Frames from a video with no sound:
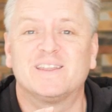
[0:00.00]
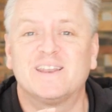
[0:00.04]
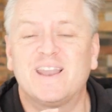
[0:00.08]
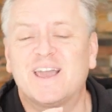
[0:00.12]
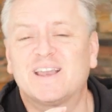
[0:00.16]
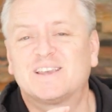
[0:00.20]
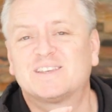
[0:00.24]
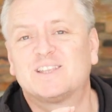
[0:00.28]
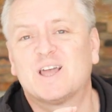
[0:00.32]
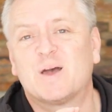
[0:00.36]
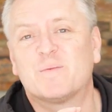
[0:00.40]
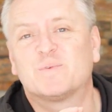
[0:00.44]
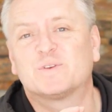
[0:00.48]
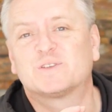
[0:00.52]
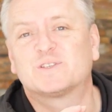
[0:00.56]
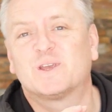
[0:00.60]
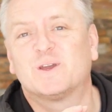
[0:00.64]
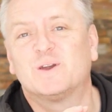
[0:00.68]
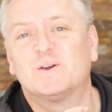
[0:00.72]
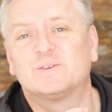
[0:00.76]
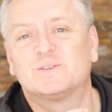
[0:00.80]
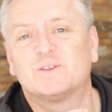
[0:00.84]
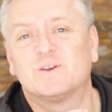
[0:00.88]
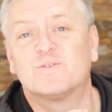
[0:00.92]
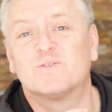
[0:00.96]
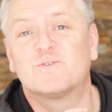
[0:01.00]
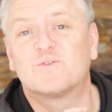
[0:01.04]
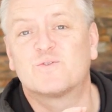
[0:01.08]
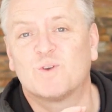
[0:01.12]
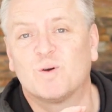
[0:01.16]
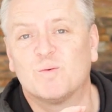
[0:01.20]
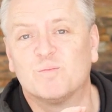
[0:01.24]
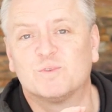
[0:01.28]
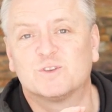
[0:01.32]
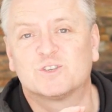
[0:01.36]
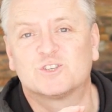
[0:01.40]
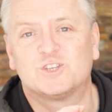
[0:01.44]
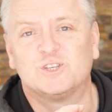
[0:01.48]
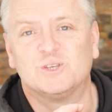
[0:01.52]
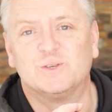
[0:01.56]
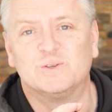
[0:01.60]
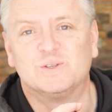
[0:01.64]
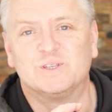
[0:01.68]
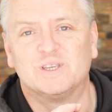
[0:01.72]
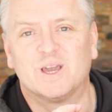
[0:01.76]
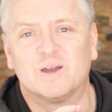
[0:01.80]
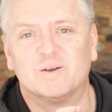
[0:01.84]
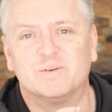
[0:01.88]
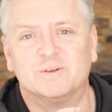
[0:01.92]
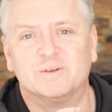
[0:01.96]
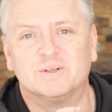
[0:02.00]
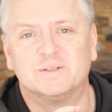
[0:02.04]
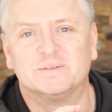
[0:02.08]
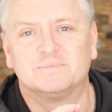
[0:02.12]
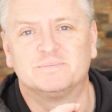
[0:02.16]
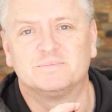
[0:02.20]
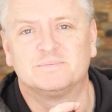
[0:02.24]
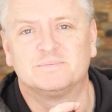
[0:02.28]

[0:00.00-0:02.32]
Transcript: next episode of From the Studio.